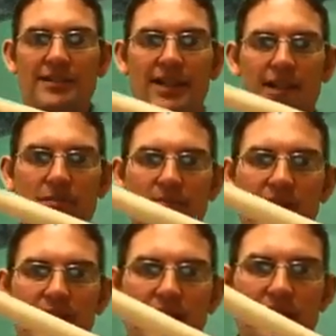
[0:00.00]
is I came up with
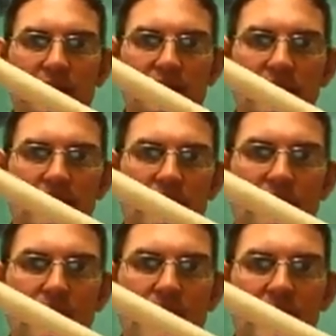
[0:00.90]
the idea of
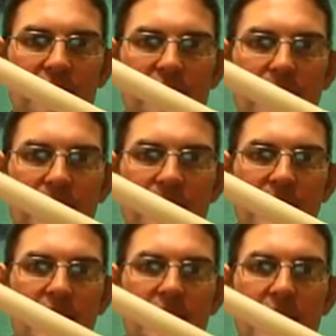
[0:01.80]
the balance bat.
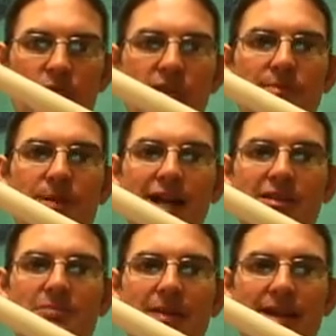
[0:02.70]
Now with the
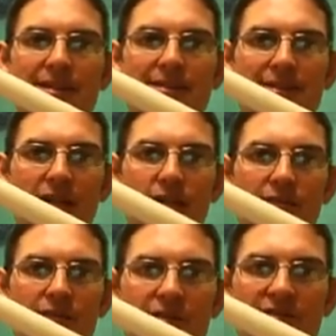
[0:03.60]
balance bat itself,
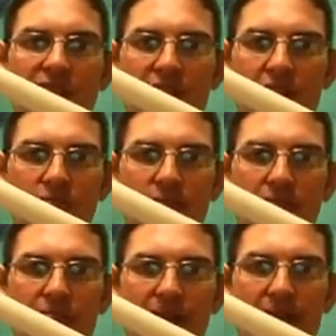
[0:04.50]
this is a
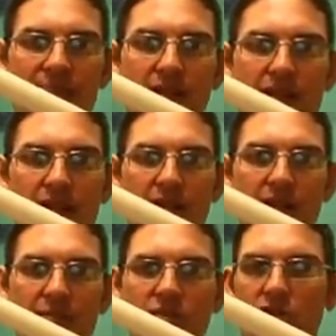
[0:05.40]
game-ready bat.
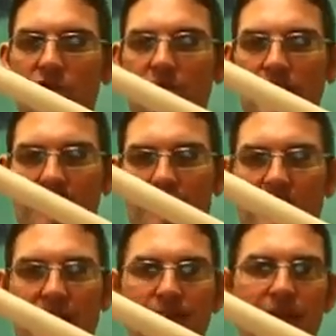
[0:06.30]
Um, you can go right from
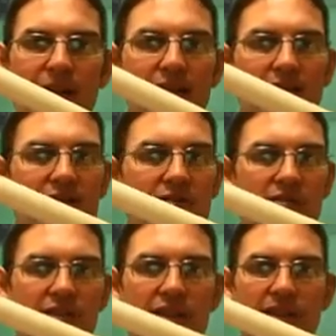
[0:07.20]
batting practice into
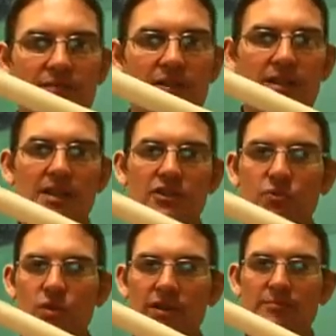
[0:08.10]
a game. It's
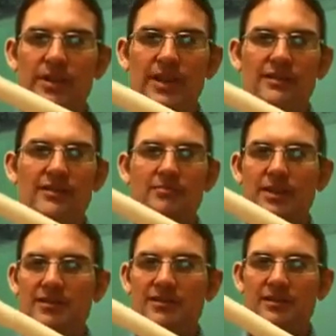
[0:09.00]
one piece. It
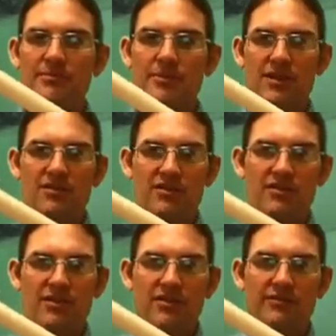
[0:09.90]
meets the
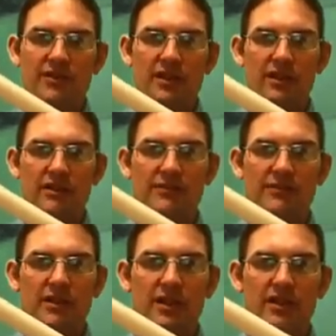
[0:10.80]
dimensions of, of
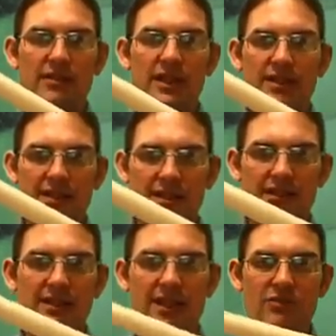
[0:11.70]
uh, and in
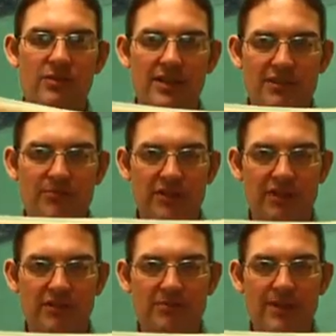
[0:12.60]
this case with this
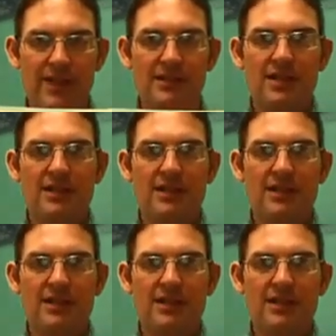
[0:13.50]
particular bat,